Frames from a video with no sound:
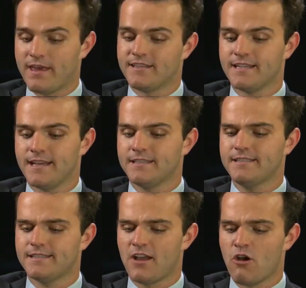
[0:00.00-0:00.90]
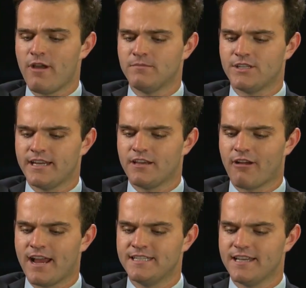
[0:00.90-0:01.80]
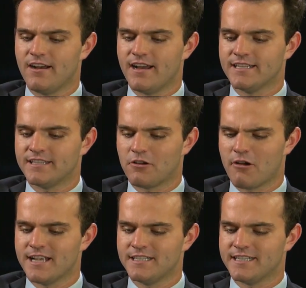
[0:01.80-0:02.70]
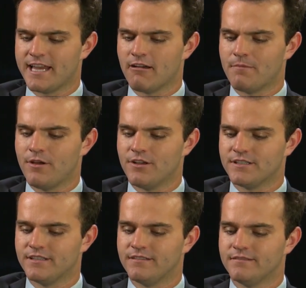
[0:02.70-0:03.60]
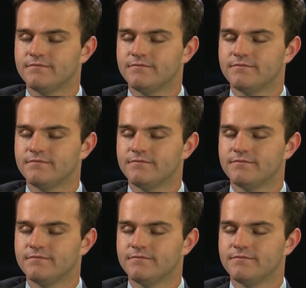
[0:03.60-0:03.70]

Beth says, OMG, crazy eyes and crazy scary person.